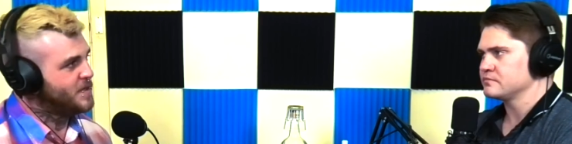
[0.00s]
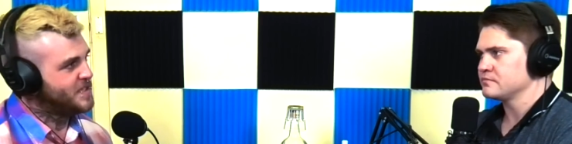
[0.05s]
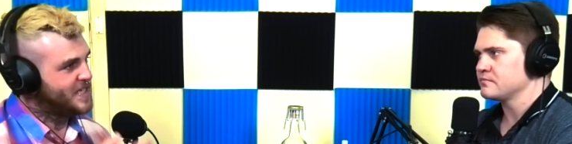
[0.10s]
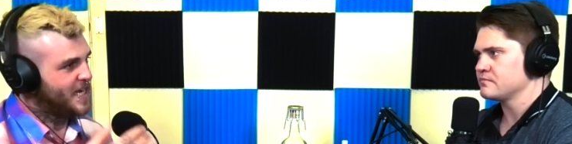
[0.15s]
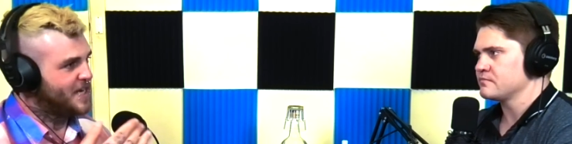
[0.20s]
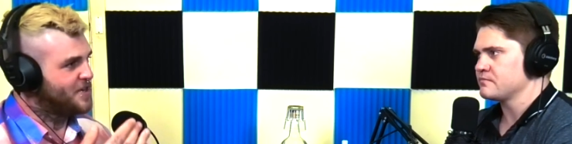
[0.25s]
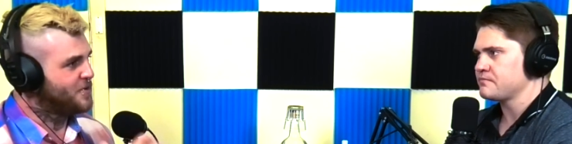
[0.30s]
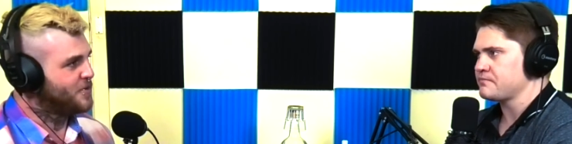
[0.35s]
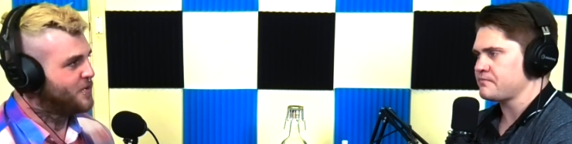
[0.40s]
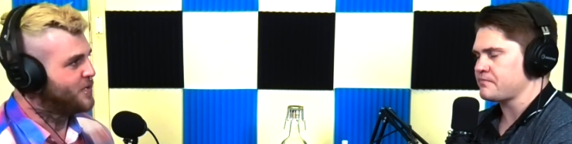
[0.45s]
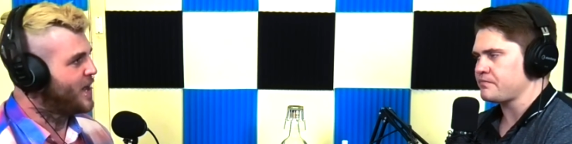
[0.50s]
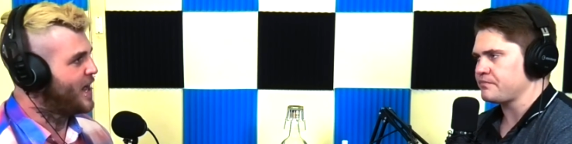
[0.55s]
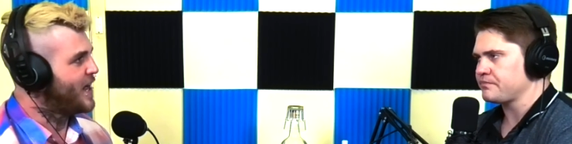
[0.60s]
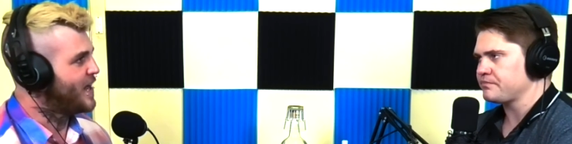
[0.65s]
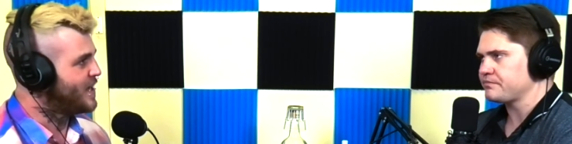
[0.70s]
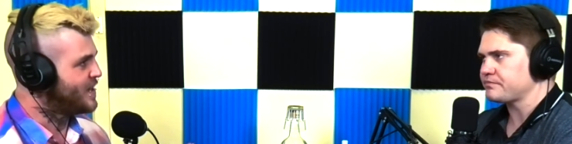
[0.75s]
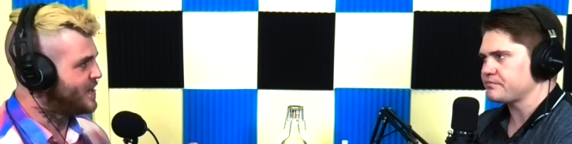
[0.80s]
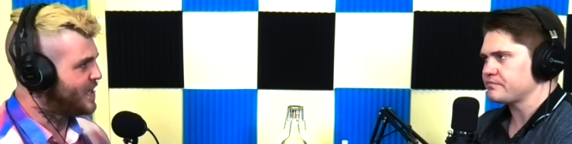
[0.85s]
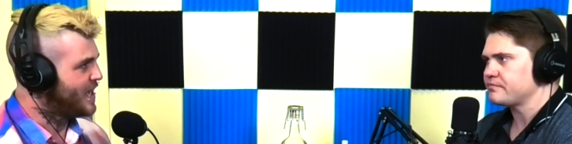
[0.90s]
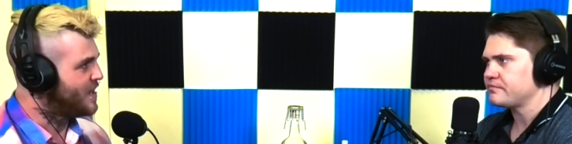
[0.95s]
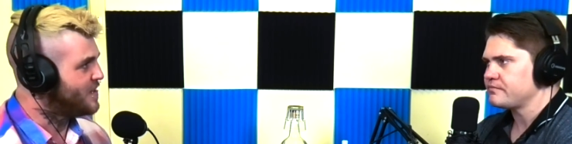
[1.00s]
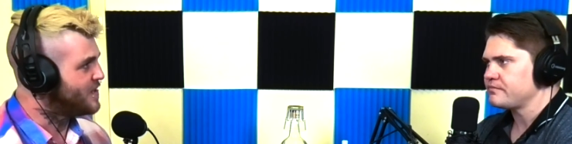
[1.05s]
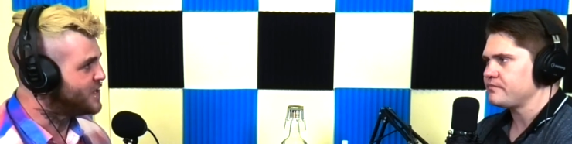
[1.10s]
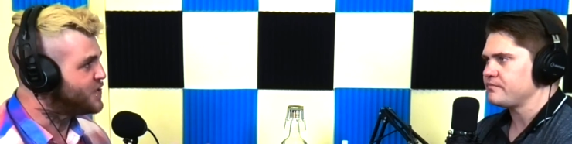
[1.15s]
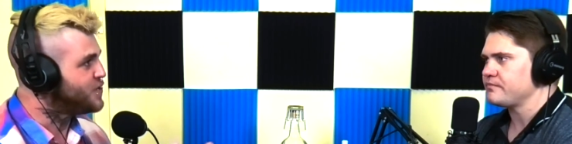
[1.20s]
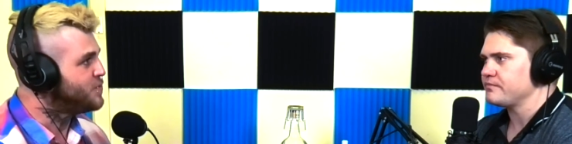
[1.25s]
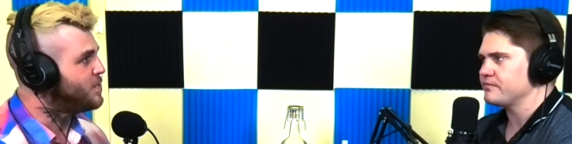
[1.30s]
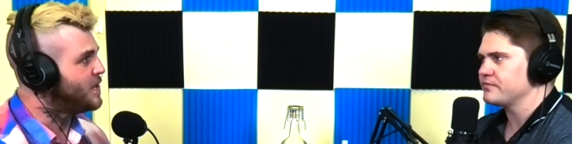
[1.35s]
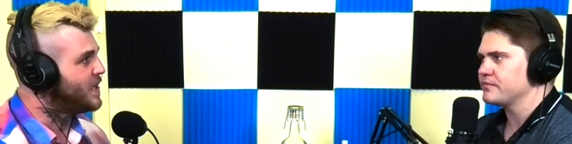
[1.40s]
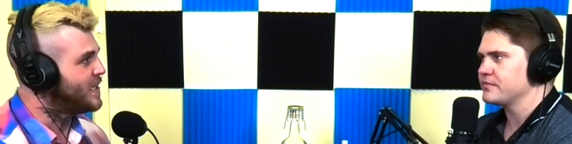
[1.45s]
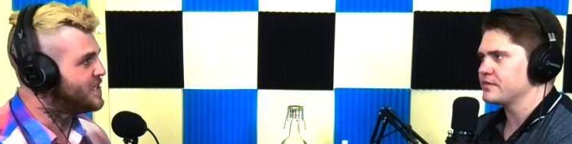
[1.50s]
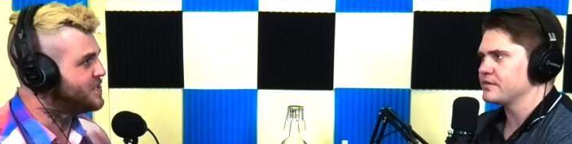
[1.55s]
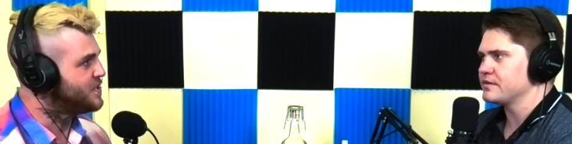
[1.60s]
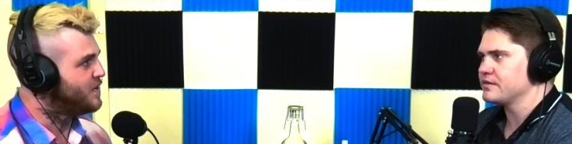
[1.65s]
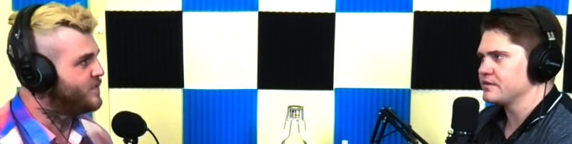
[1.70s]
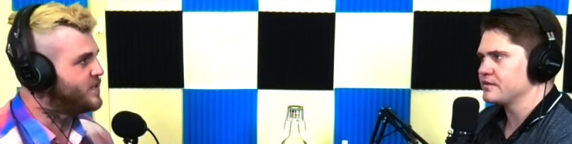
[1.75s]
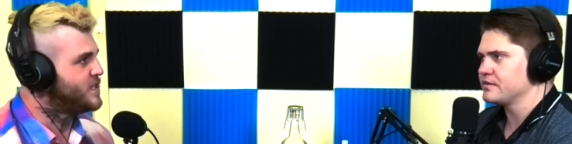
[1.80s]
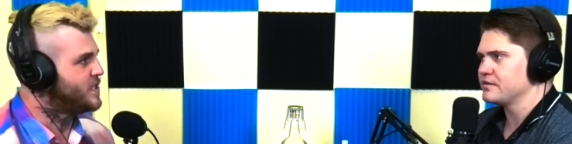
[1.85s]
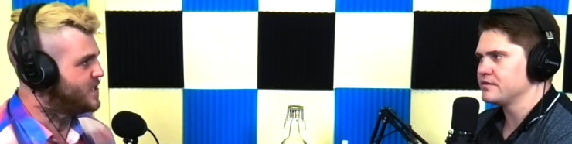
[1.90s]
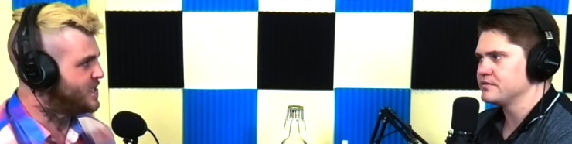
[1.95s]
Speaker 1: with Daniel Craig and the other two police
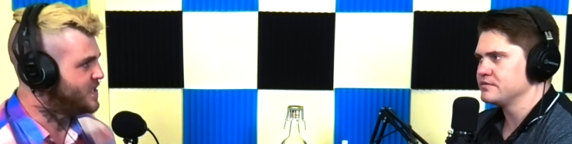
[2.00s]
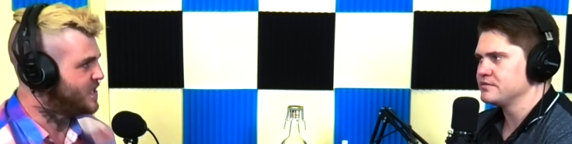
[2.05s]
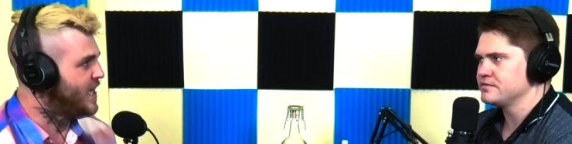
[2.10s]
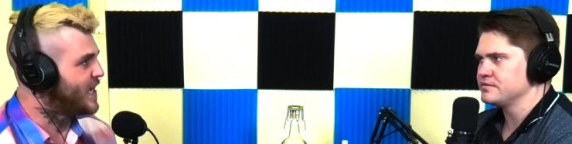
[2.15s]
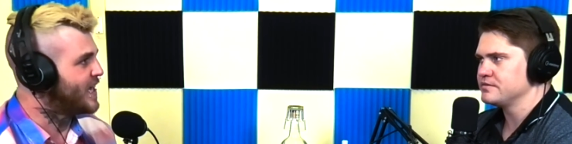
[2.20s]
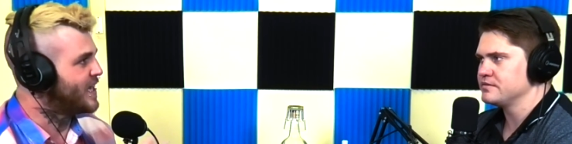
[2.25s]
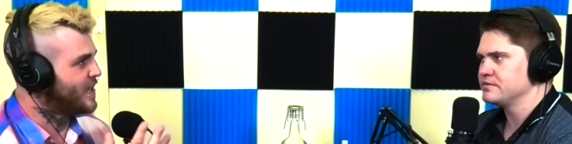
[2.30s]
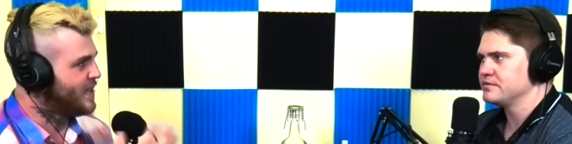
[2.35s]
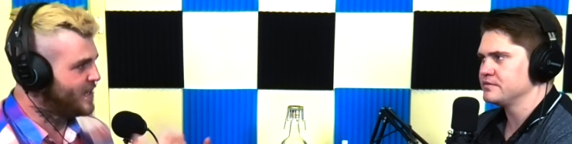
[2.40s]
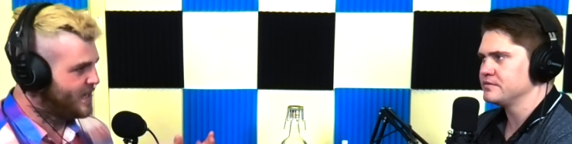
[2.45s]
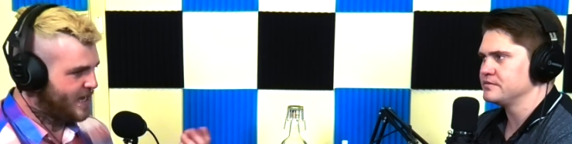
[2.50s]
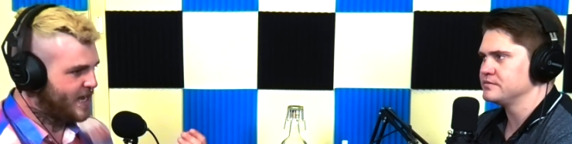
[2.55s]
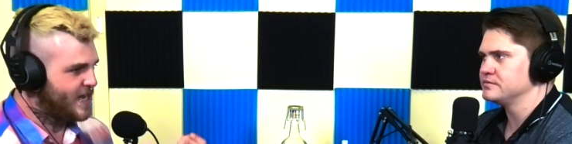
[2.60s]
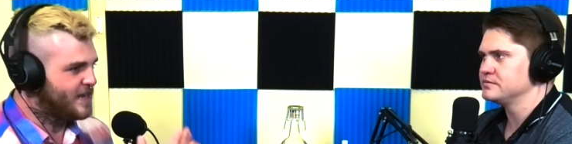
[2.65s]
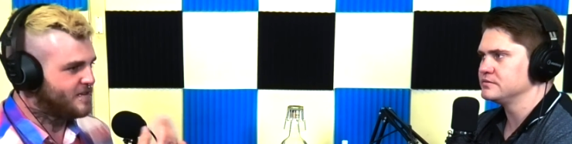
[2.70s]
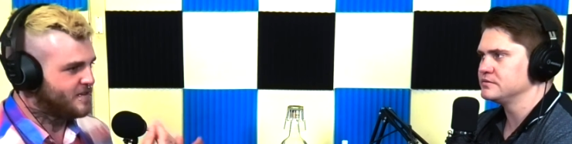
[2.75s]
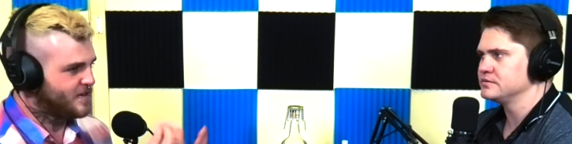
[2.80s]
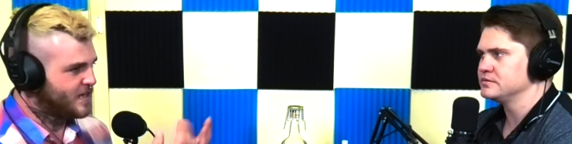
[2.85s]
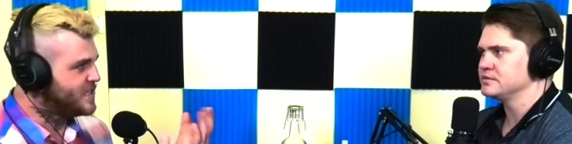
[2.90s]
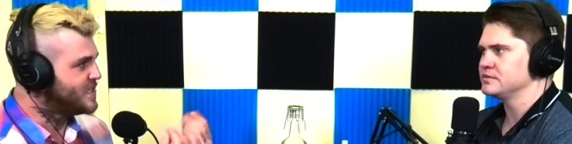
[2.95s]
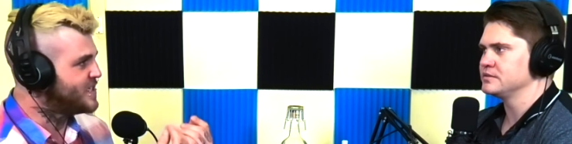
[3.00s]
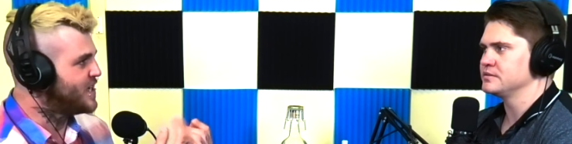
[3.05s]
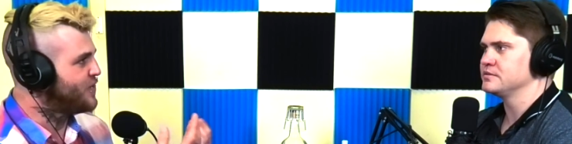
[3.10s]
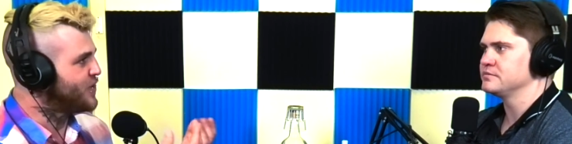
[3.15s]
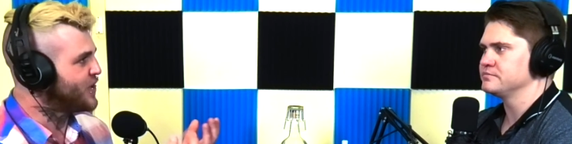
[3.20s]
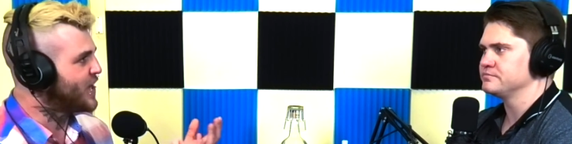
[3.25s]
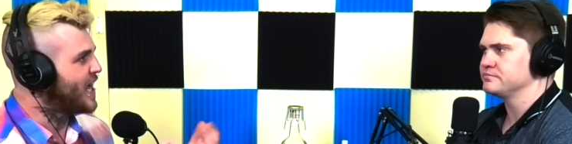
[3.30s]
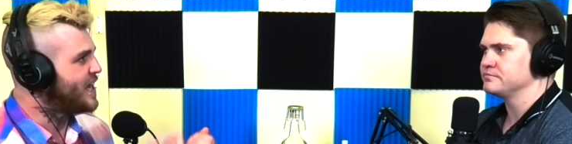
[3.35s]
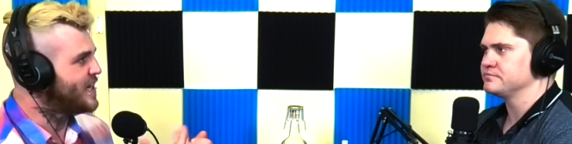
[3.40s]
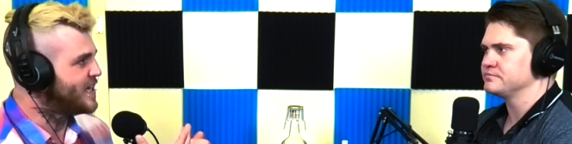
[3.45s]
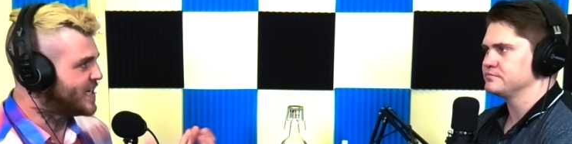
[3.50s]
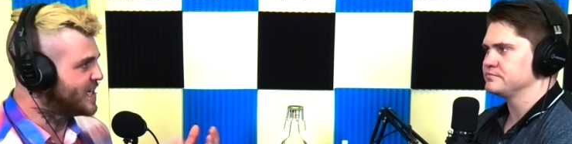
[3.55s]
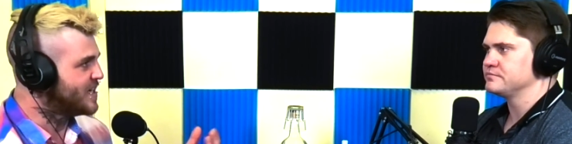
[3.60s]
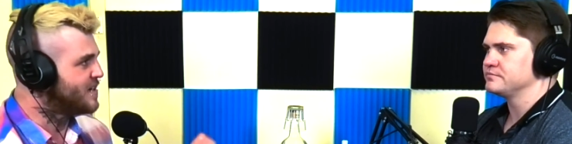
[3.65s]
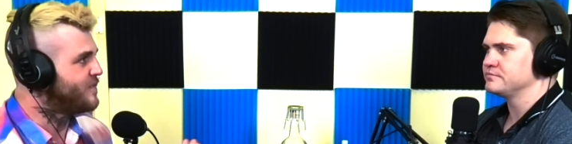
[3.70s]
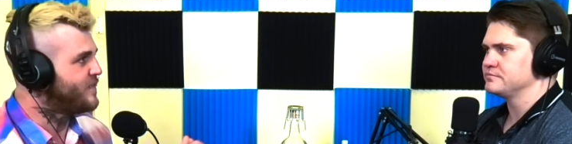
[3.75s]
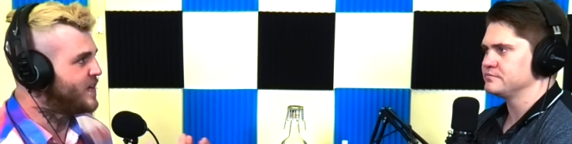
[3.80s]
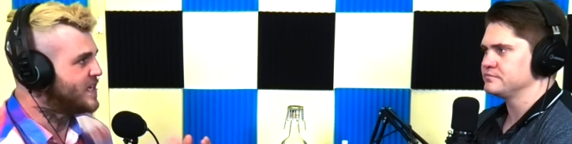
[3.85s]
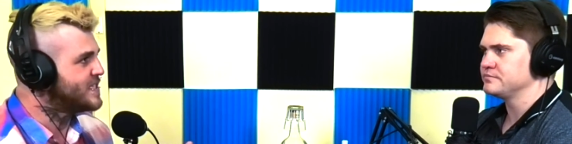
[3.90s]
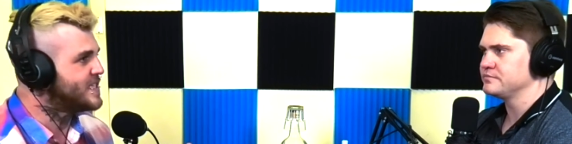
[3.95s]
officers, like in, interrogating and
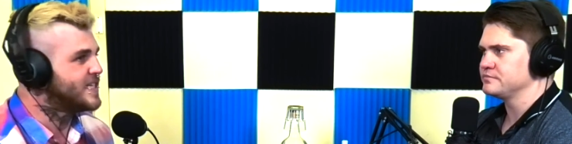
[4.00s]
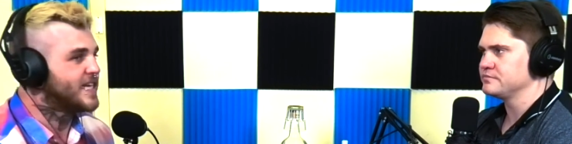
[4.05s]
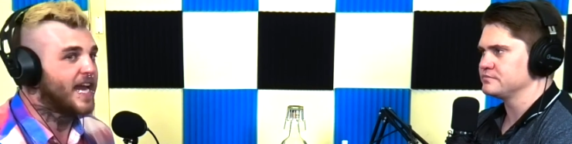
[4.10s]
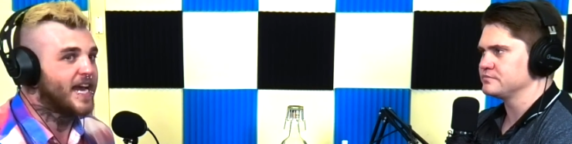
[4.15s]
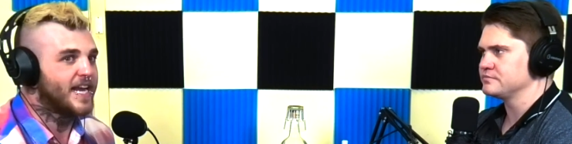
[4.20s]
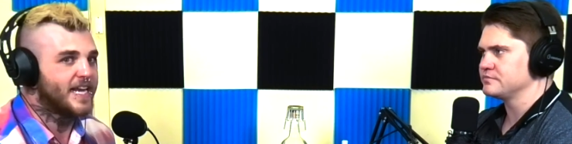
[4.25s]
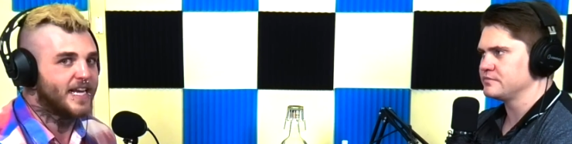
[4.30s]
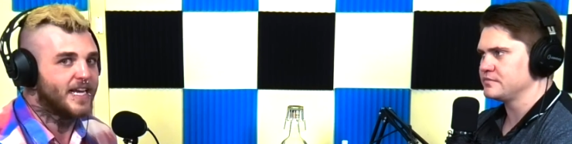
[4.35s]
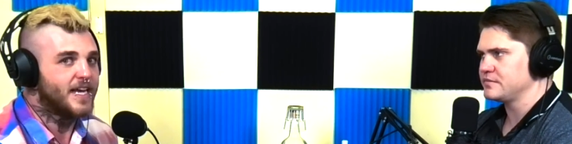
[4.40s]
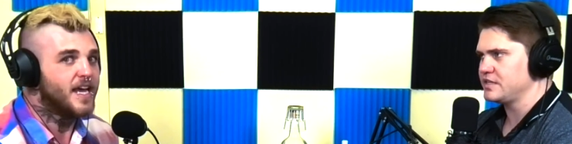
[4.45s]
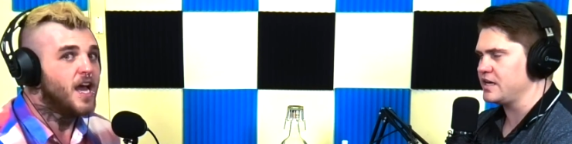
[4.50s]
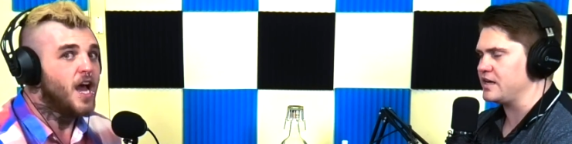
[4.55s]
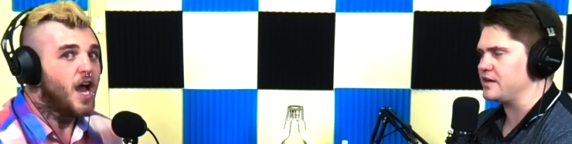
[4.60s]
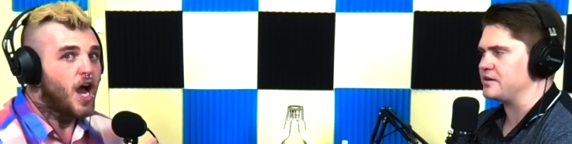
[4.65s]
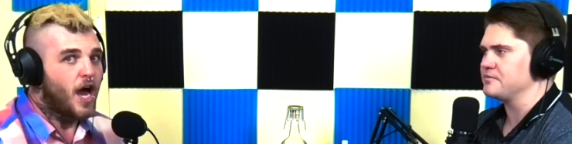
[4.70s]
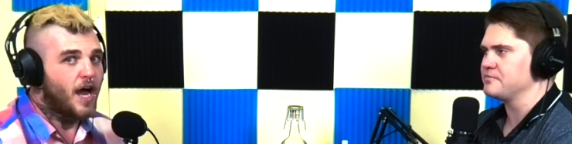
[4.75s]
investigating. Yeah.